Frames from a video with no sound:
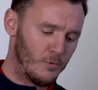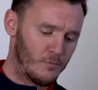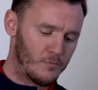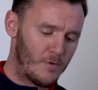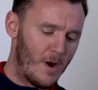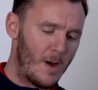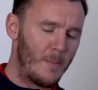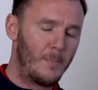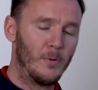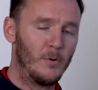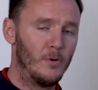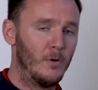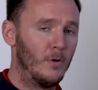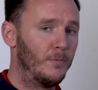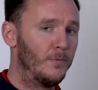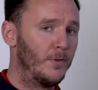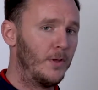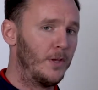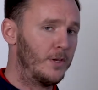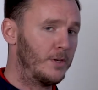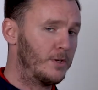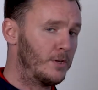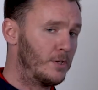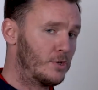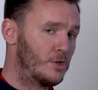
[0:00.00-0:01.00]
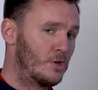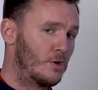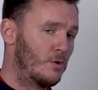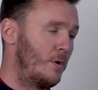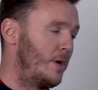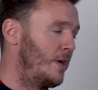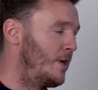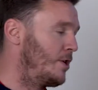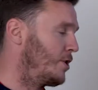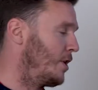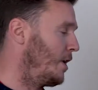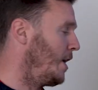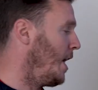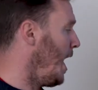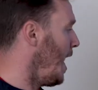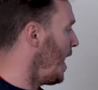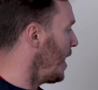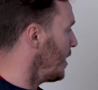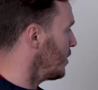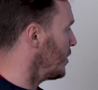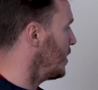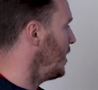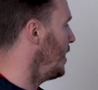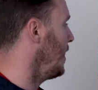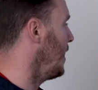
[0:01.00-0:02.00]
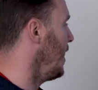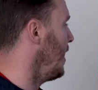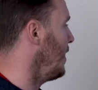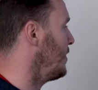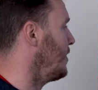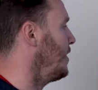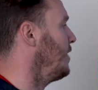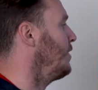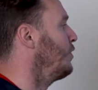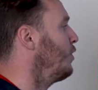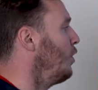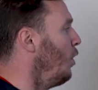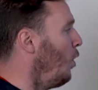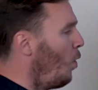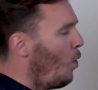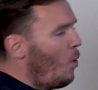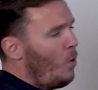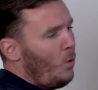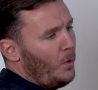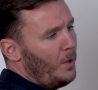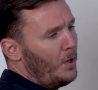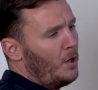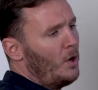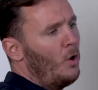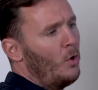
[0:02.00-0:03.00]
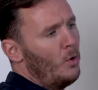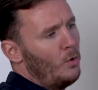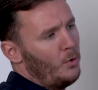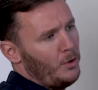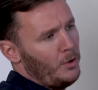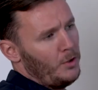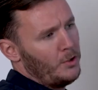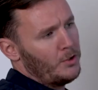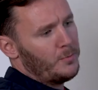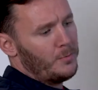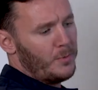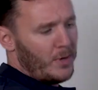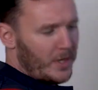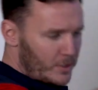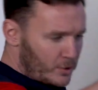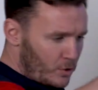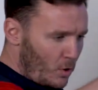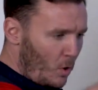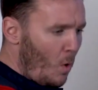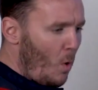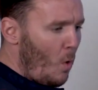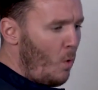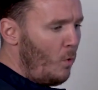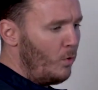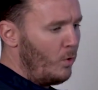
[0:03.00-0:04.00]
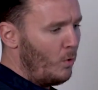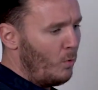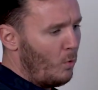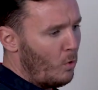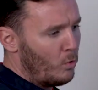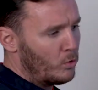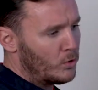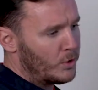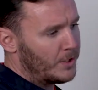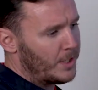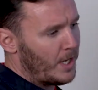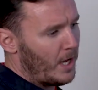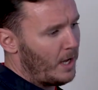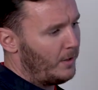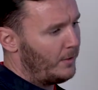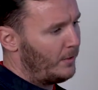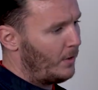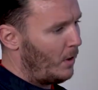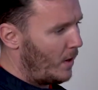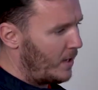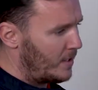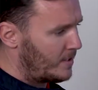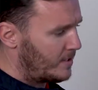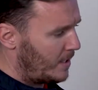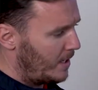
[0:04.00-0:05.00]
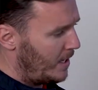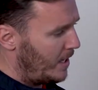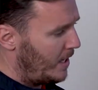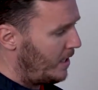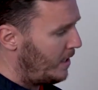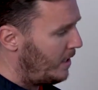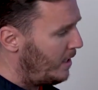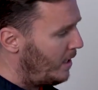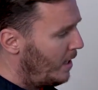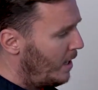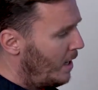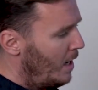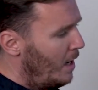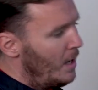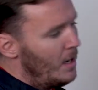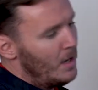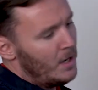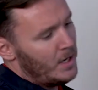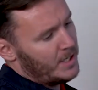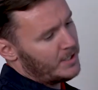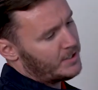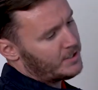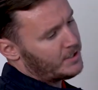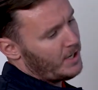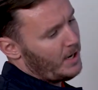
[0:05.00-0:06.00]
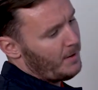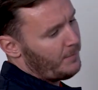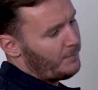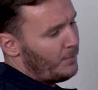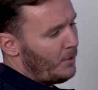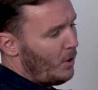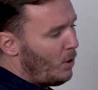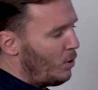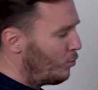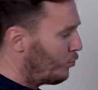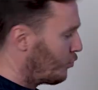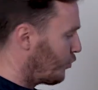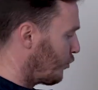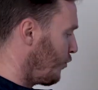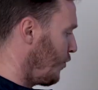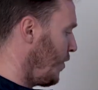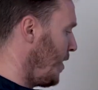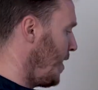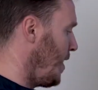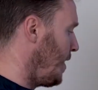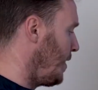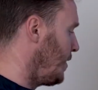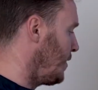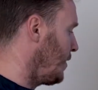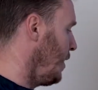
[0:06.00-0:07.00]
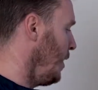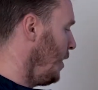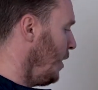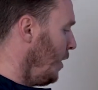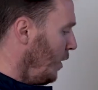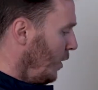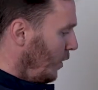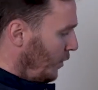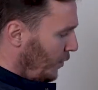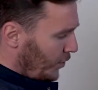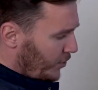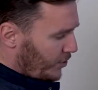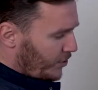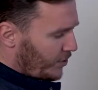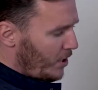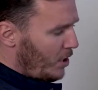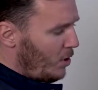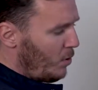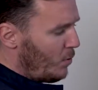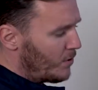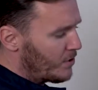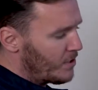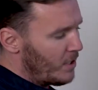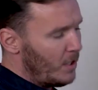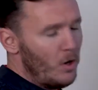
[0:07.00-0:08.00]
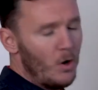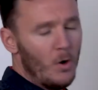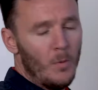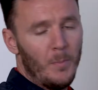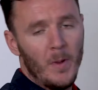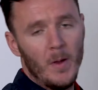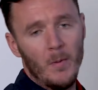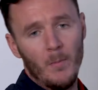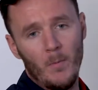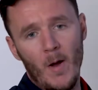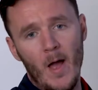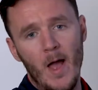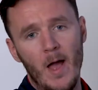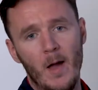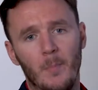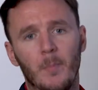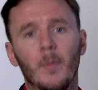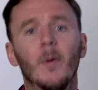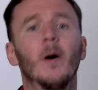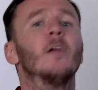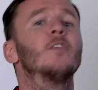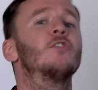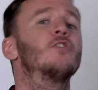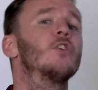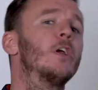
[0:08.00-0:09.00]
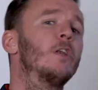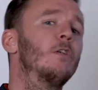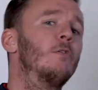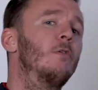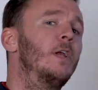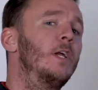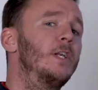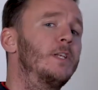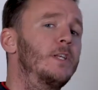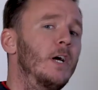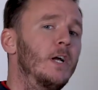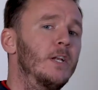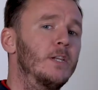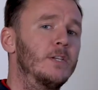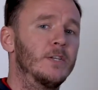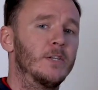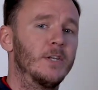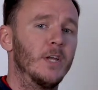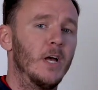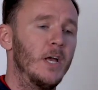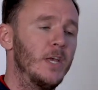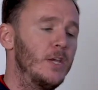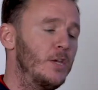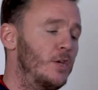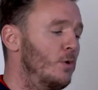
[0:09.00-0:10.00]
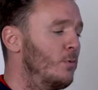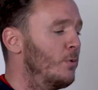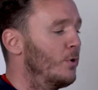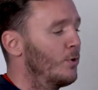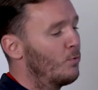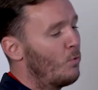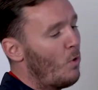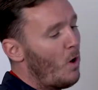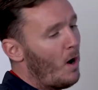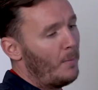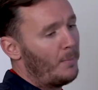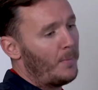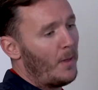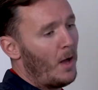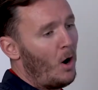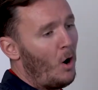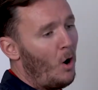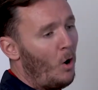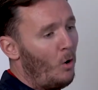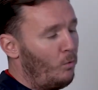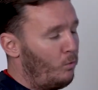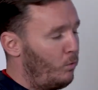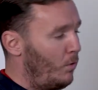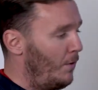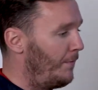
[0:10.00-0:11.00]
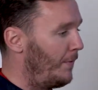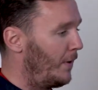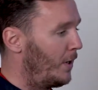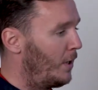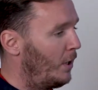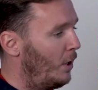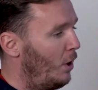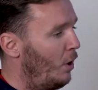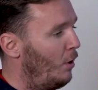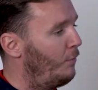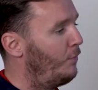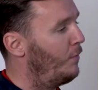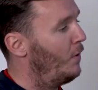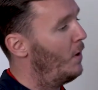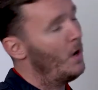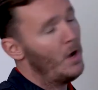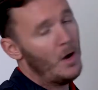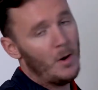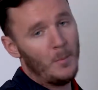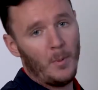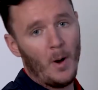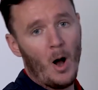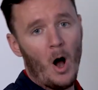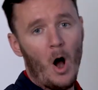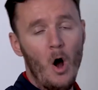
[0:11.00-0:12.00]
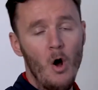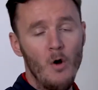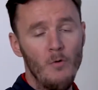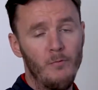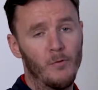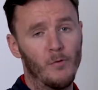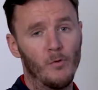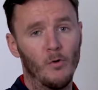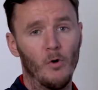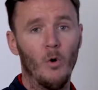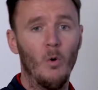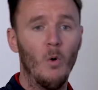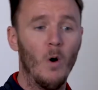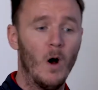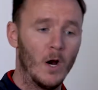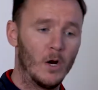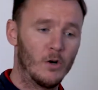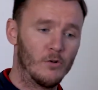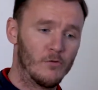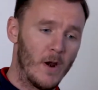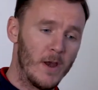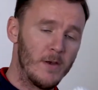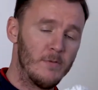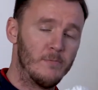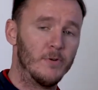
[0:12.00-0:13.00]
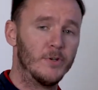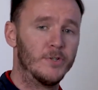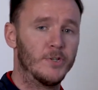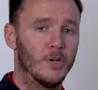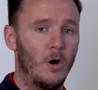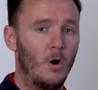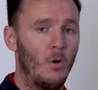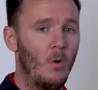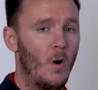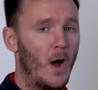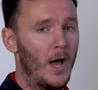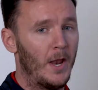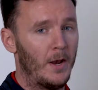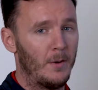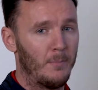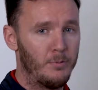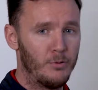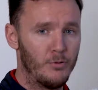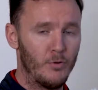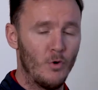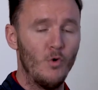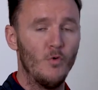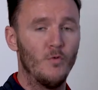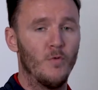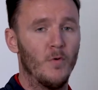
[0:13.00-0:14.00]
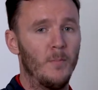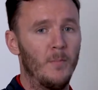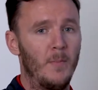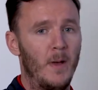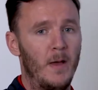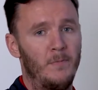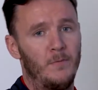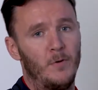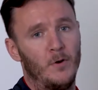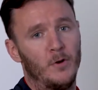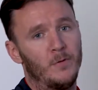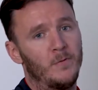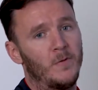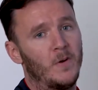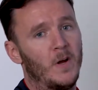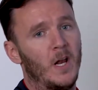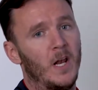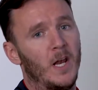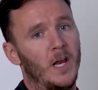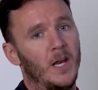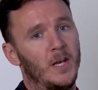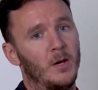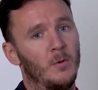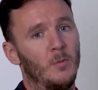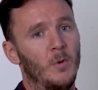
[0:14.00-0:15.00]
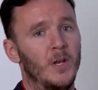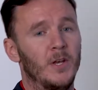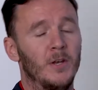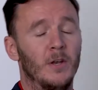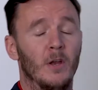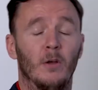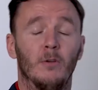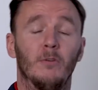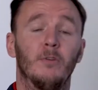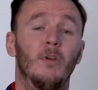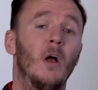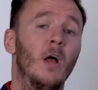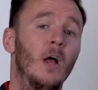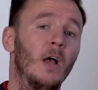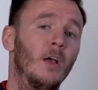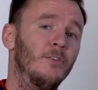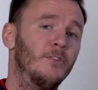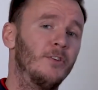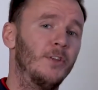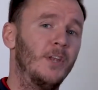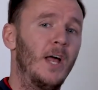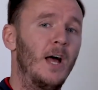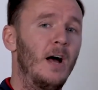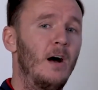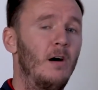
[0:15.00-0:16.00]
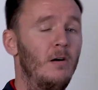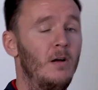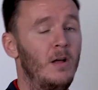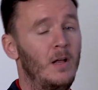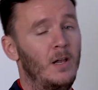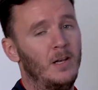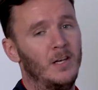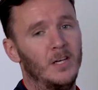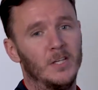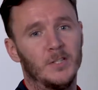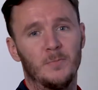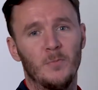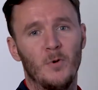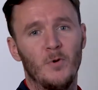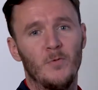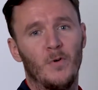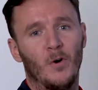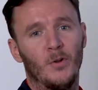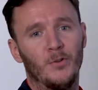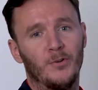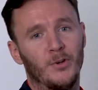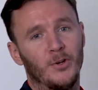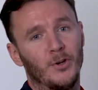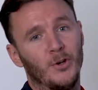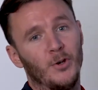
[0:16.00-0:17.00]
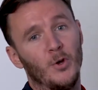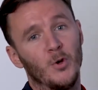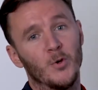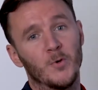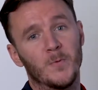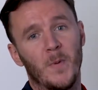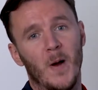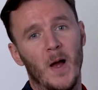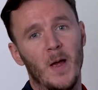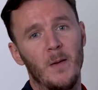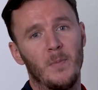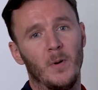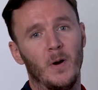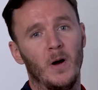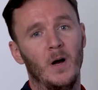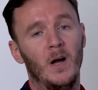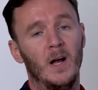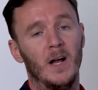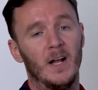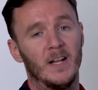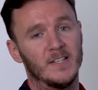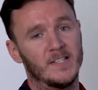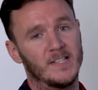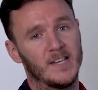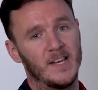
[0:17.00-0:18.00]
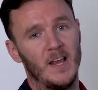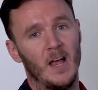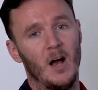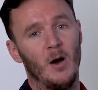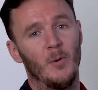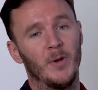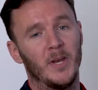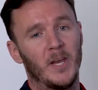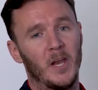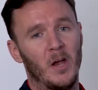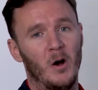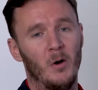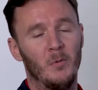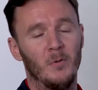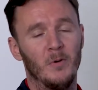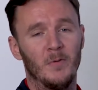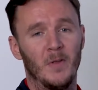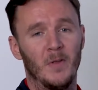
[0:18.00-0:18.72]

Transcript: rubber of the squeegee actually gets into all the corners, brings all the water down nicely. It's left no streaks. The seal is a little bit wet, but generally day to day you would wipe that off with a cloth. But overall, a great result and a proven method for cleaning windows. So now let's move on to the newspaper and see how we get on with